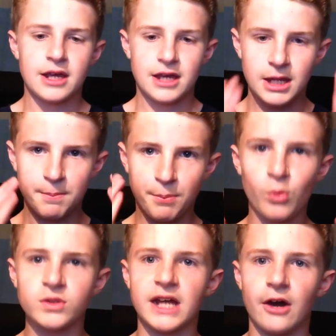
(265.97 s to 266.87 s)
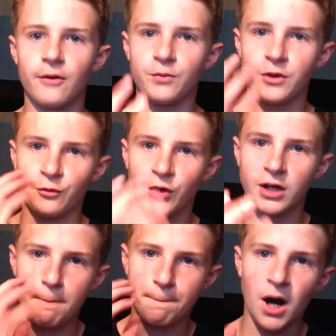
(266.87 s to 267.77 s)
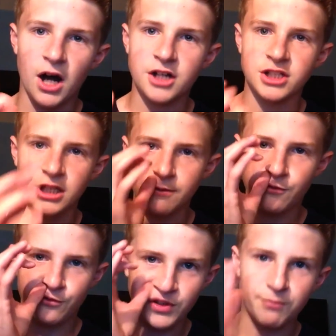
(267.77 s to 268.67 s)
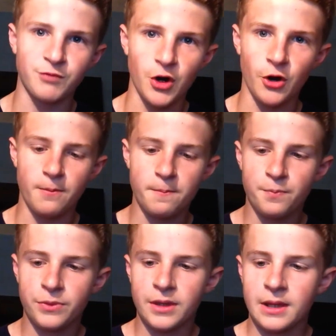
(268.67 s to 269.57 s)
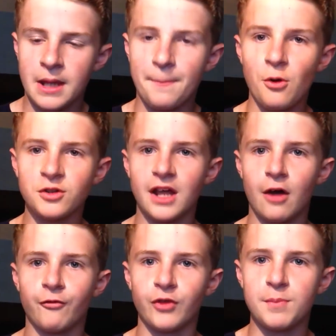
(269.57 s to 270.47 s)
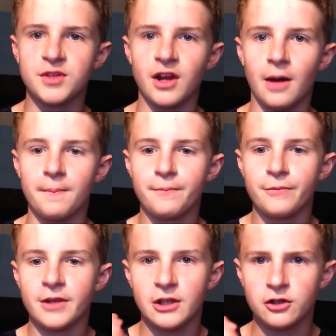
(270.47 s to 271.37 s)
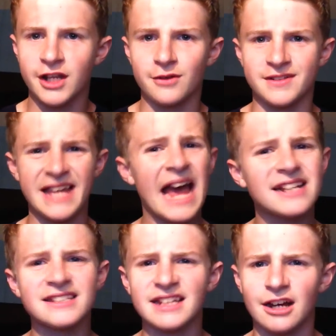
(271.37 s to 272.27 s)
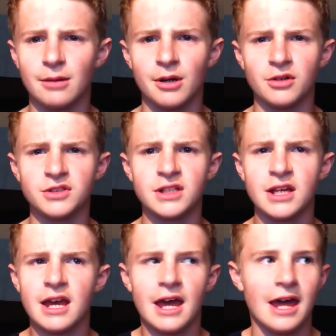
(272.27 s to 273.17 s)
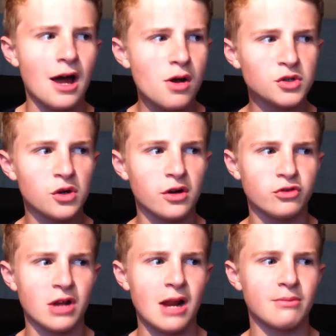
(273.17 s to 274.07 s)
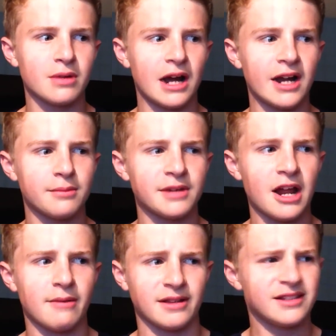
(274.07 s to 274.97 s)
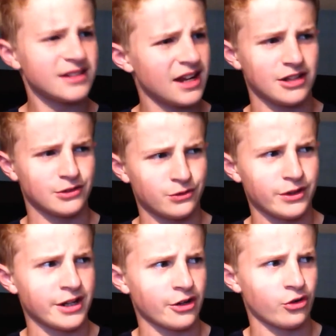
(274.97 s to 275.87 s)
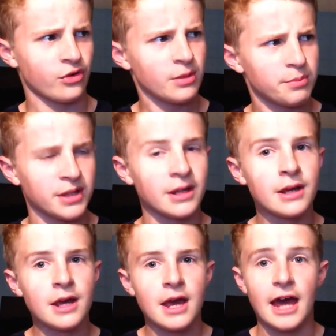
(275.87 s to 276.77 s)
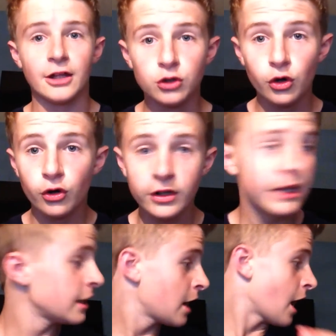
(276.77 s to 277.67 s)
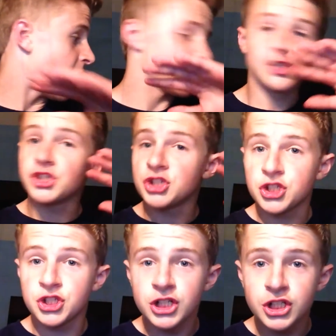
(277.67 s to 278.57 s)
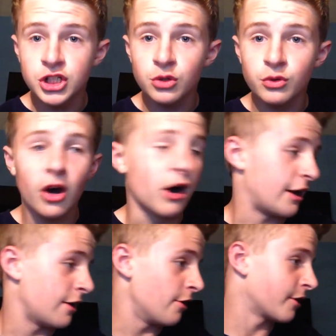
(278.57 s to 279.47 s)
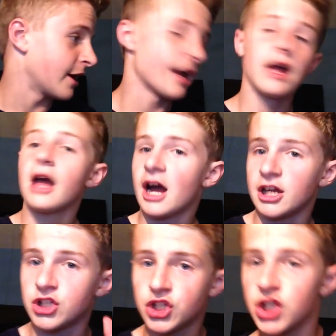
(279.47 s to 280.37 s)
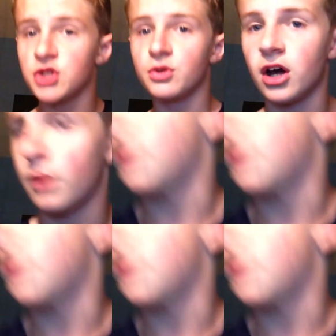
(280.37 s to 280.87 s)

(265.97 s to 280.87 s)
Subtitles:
He pulls out a freaking boxy flip phone. He pulls it out, flips it up. Looks like he was texting almost. And I was going to eye him down like, this guy is freaking creepy. And literally, I shiz you not, okay? I shiz you not.